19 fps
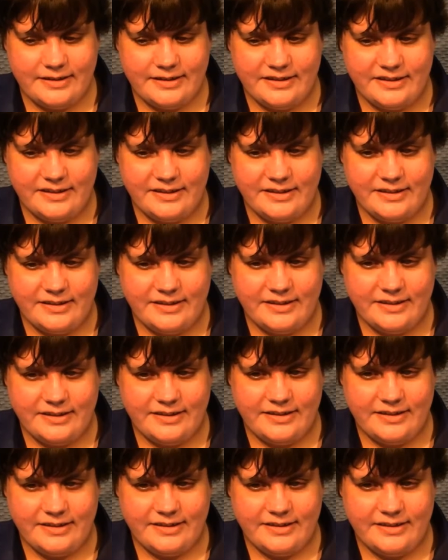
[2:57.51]

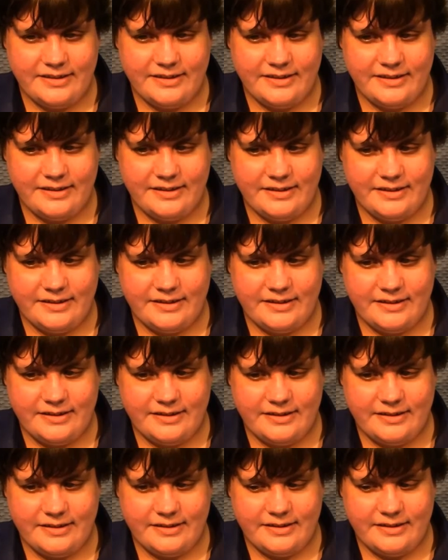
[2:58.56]

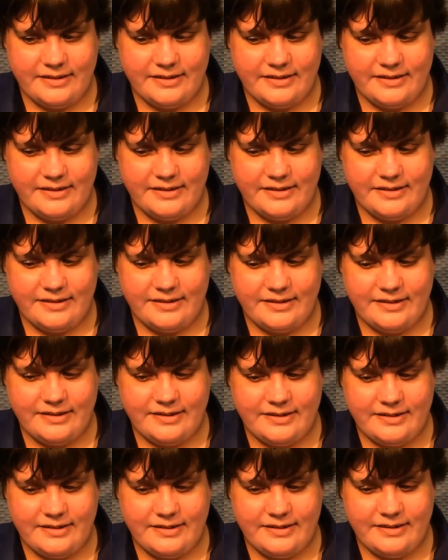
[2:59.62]

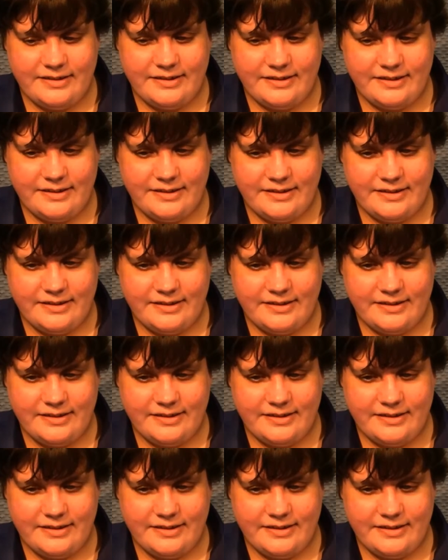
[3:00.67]
(no one is talking)